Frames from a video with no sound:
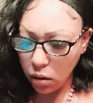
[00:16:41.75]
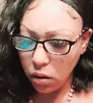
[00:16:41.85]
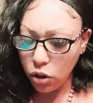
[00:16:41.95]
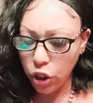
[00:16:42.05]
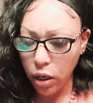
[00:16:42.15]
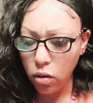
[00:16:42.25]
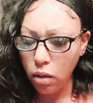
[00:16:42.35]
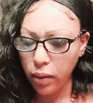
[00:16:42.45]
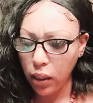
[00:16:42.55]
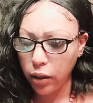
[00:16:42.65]
jail
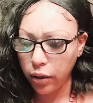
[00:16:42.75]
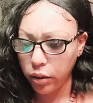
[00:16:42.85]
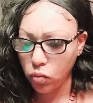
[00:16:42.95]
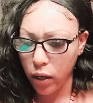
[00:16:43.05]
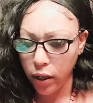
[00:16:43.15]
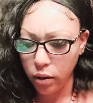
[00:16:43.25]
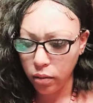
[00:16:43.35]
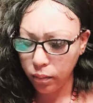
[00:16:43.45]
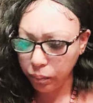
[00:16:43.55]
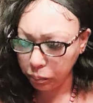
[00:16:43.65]
could be here as
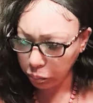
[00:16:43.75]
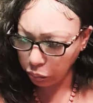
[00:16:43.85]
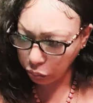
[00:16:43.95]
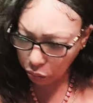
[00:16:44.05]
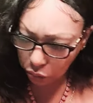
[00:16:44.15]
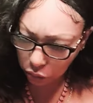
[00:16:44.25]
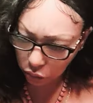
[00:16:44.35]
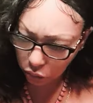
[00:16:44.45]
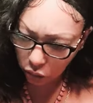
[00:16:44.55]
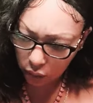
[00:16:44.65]
well,
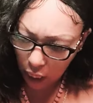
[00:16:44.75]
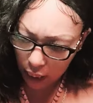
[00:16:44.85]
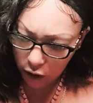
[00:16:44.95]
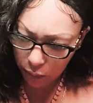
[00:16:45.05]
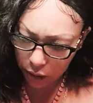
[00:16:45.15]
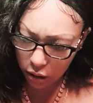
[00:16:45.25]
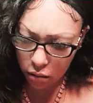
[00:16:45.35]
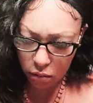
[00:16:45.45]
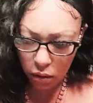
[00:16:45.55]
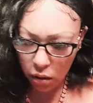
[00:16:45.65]

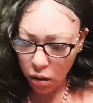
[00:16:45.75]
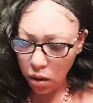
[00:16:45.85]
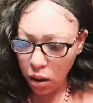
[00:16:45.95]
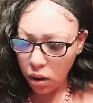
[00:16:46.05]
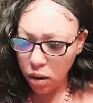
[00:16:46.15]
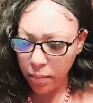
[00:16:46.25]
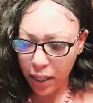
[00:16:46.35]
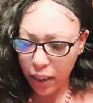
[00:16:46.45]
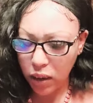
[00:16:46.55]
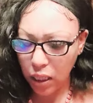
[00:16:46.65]
hospital.
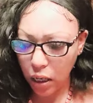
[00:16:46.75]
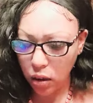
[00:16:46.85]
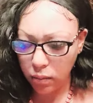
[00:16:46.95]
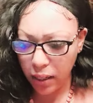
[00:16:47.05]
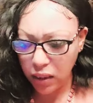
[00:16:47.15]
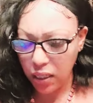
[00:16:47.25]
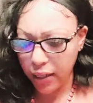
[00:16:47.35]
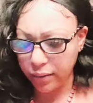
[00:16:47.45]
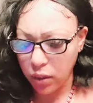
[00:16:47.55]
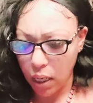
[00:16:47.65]
Somebody is tired of somebody's
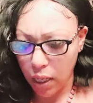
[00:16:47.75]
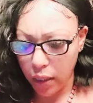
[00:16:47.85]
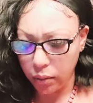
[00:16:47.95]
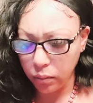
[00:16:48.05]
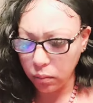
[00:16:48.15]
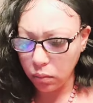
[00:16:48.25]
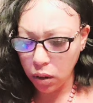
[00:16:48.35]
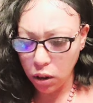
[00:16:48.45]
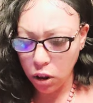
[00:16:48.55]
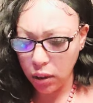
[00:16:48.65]
negative side.
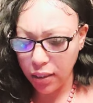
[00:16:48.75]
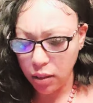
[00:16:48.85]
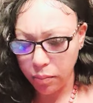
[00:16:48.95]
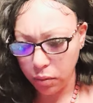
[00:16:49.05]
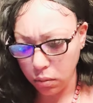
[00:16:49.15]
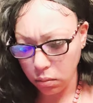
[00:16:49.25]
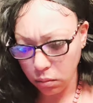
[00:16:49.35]
It's just as simple.